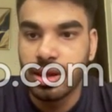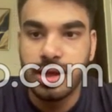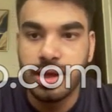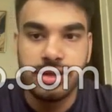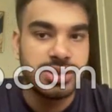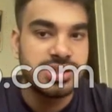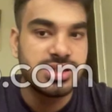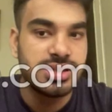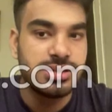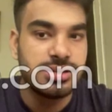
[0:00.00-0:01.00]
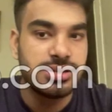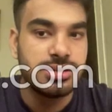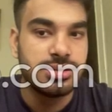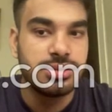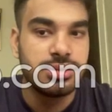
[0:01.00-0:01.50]
As you can see,
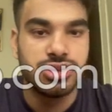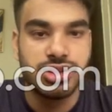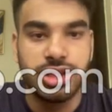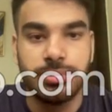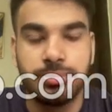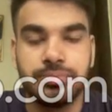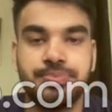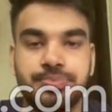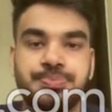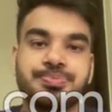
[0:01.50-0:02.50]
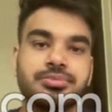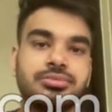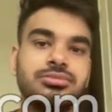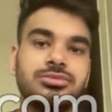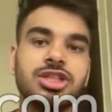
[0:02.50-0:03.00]
Thursday.
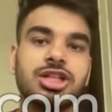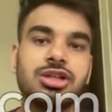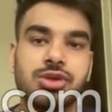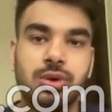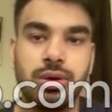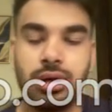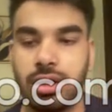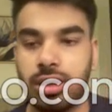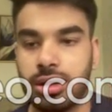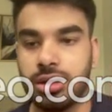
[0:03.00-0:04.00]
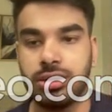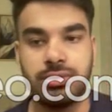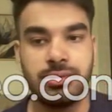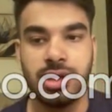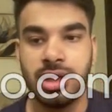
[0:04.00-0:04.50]

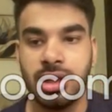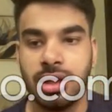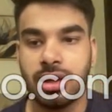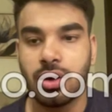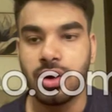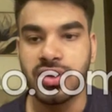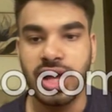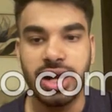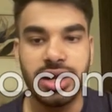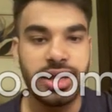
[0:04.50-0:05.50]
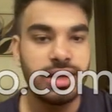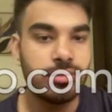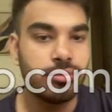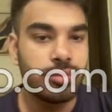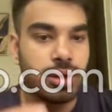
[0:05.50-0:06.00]
So on that
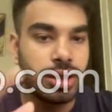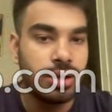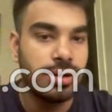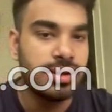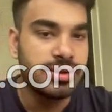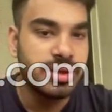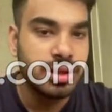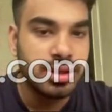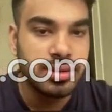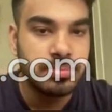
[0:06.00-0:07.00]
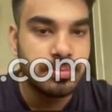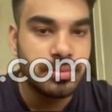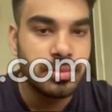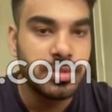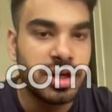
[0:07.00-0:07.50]
day, the
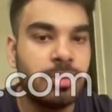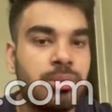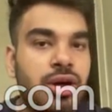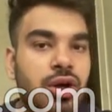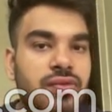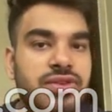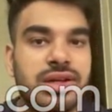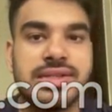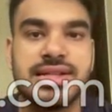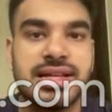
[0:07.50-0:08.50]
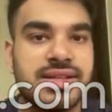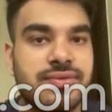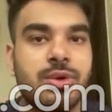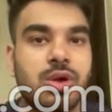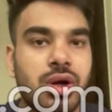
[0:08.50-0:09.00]
number of Thursdays
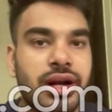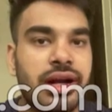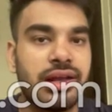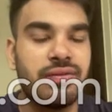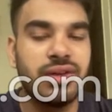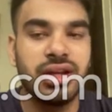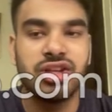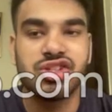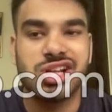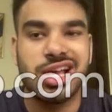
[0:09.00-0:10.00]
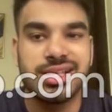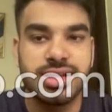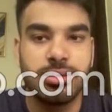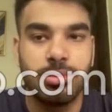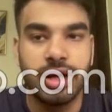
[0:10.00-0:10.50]
four. All right, if we initialize
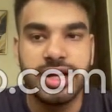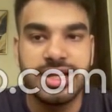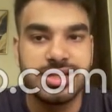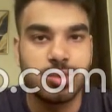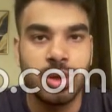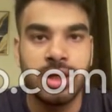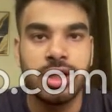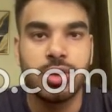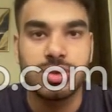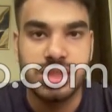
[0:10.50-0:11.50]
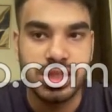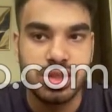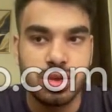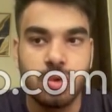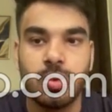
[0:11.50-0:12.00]
it, Monday is one, Tuesday
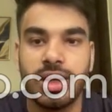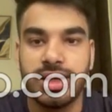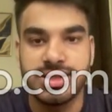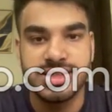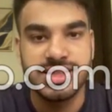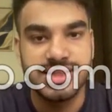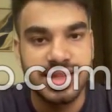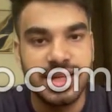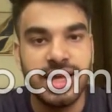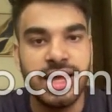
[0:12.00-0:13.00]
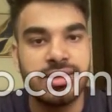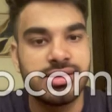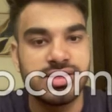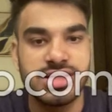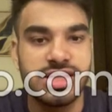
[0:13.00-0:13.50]
is through, Wednesday is three, and
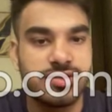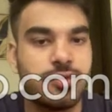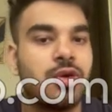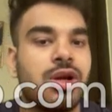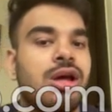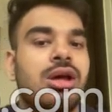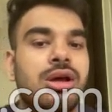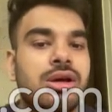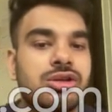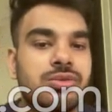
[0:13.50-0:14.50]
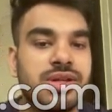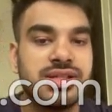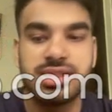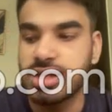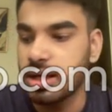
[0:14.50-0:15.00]
Thursday is four. So we
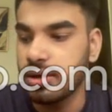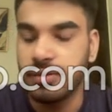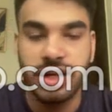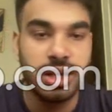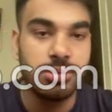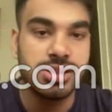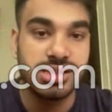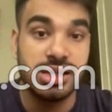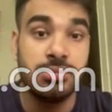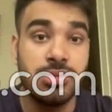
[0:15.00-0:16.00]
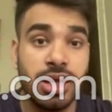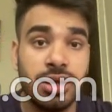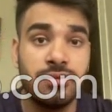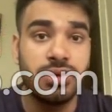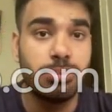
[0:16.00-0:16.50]
just take a variable sum
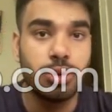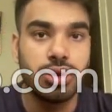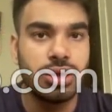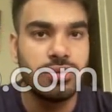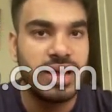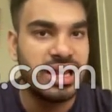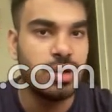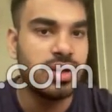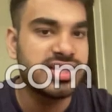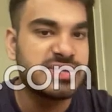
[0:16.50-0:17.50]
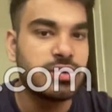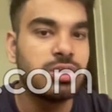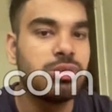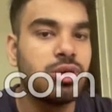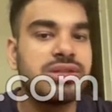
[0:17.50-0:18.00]
and we put the value as
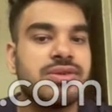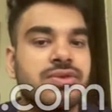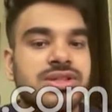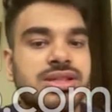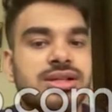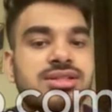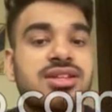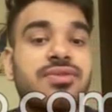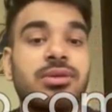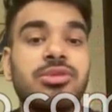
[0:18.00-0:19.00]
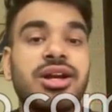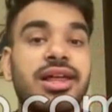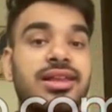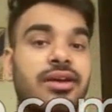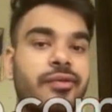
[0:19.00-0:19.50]
4 because it was Thursday from the
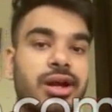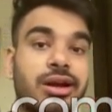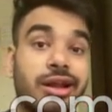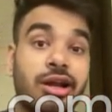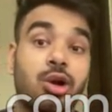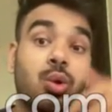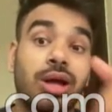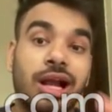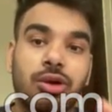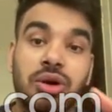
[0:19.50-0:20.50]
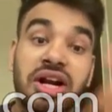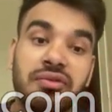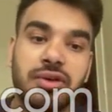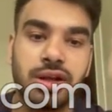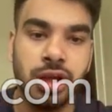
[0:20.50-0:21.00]
day that we are trying to calculate
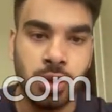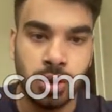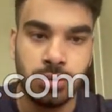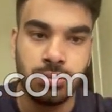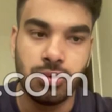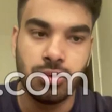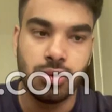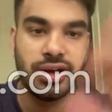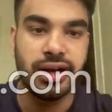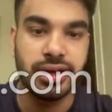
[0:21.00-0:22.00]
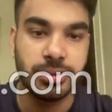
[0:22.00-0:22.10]
further on. All right.